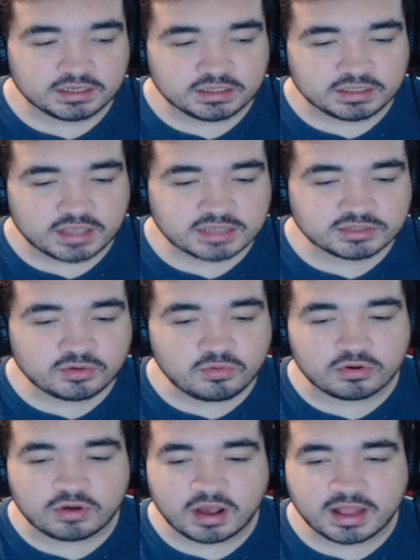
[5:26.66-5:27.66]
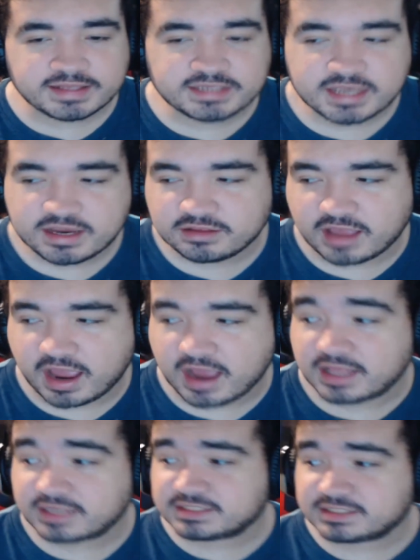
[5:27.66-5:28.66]
That's cool. I like to hear that. I
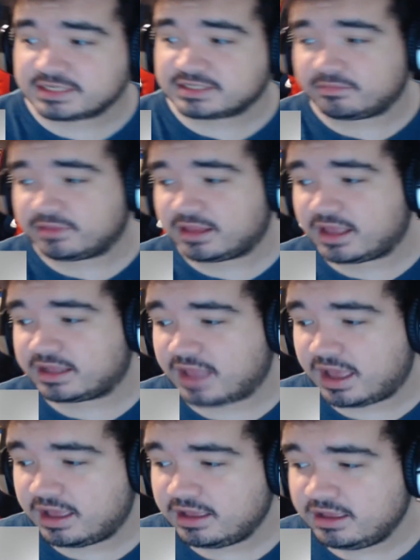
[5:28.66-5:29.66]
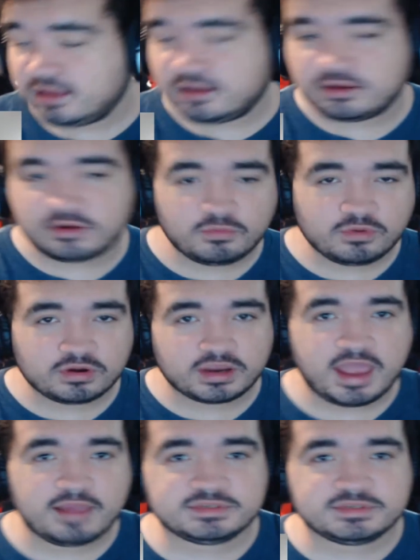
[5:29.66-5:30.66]
like to see something like that. Where
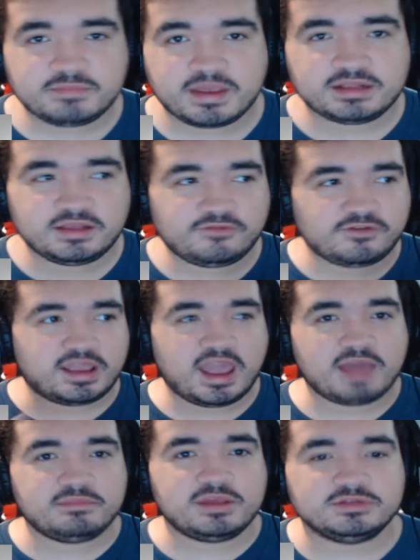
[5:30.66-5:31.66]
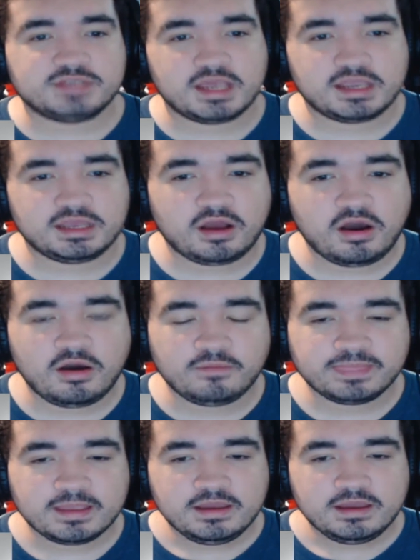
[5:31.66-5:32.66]
games make different cameos. Like in
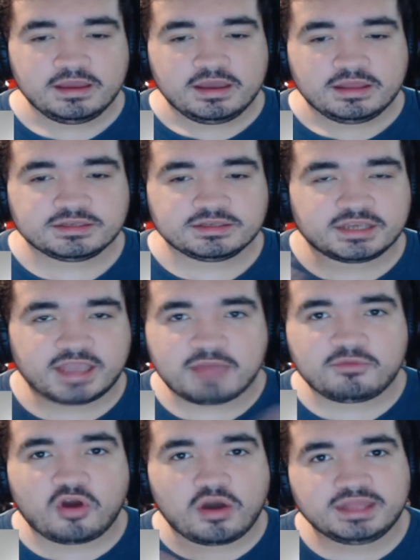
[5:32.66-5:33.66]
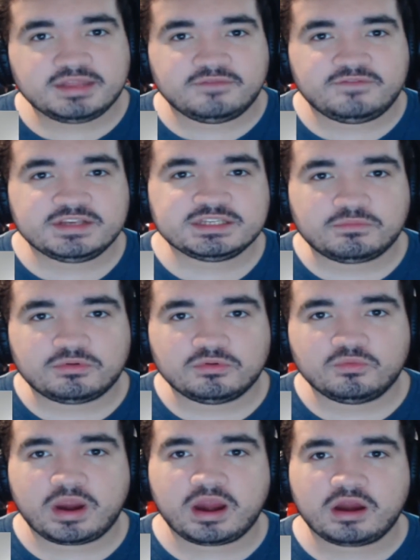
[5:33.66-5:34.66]
there's a game called Indivisible
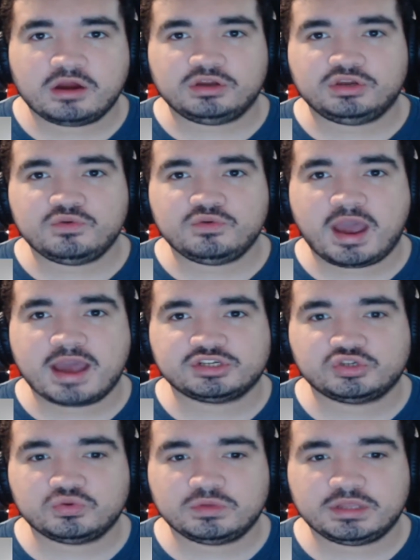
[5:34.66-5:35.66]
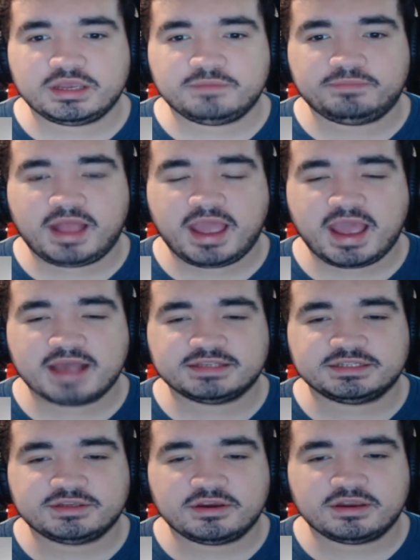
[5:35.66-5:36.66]
where you actually play as a
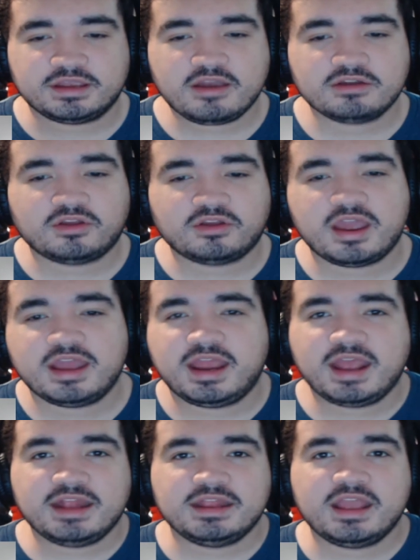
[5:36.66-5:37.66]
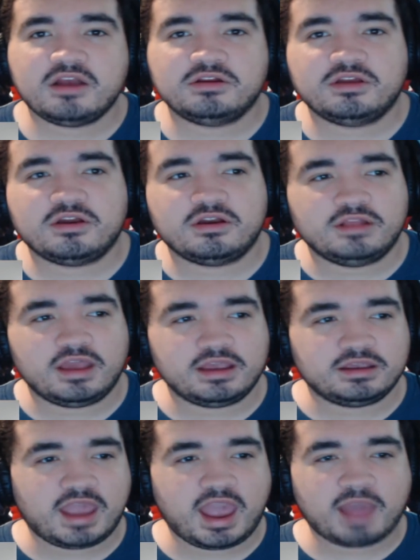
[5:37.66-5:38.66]
certain character. In there are
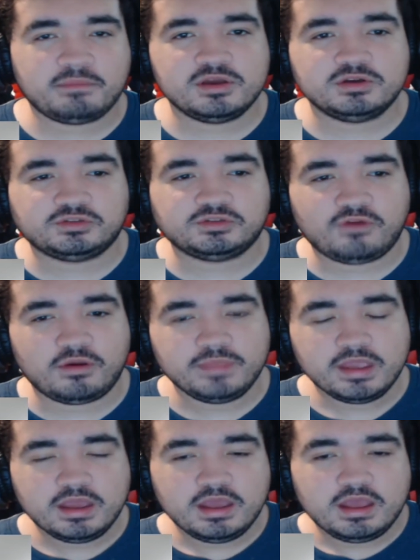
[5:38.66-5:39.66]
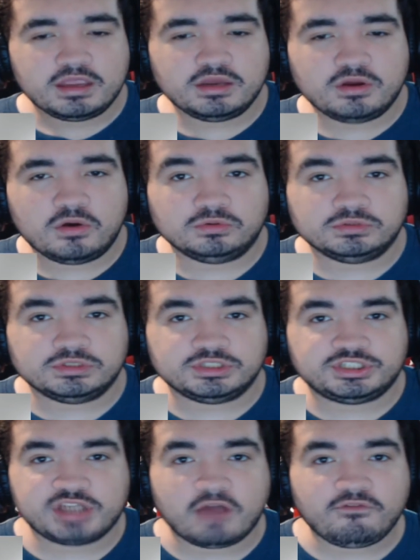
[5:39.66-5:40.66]
like cameos from you know,
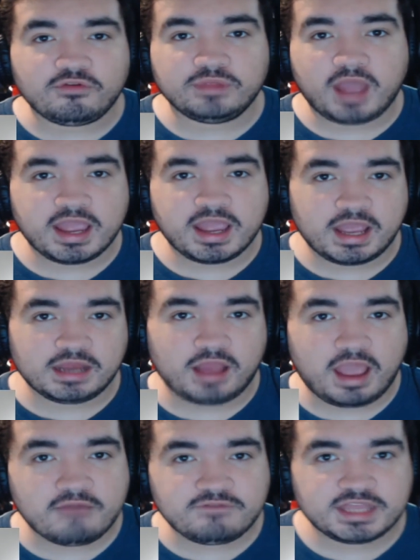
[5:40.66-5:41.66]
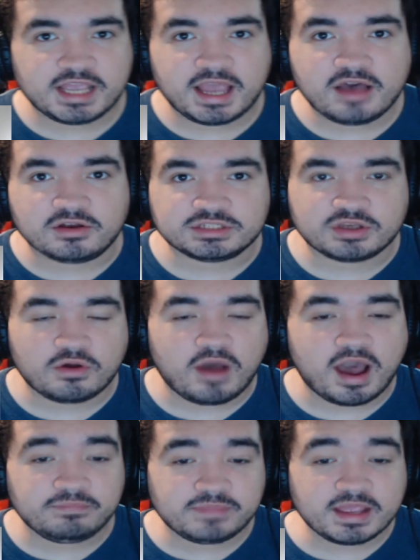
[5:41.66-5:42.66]
Shovel Knight and everything else. So
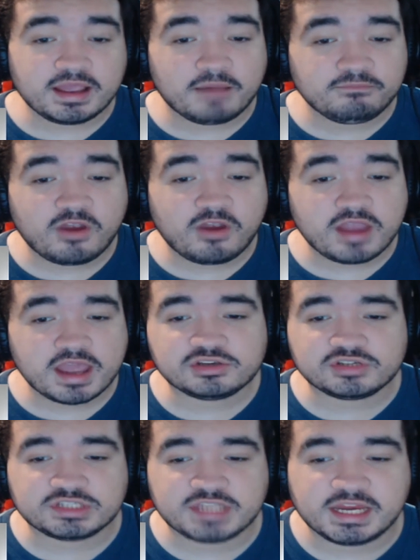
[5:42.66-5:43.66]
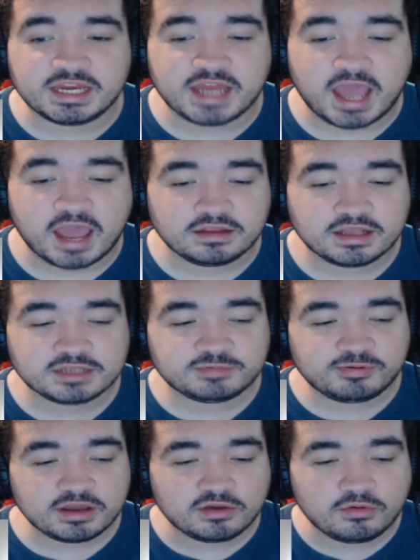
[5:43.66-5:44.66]
I'm very interested in that. That's
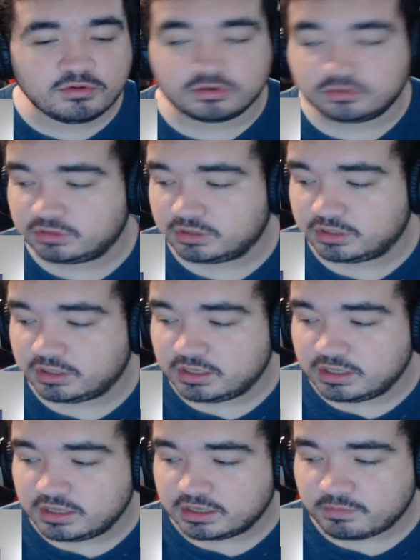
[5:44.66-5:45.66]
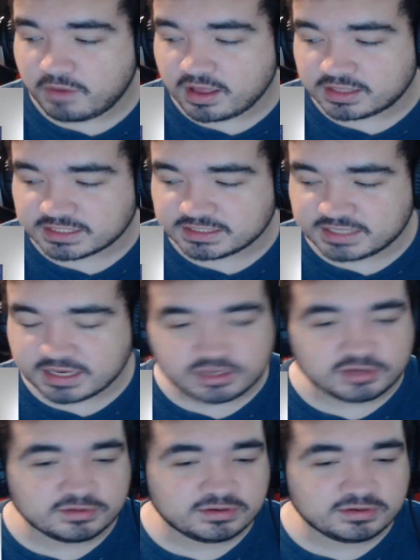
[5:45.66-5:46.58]
pretty cool. Come on, let's continue.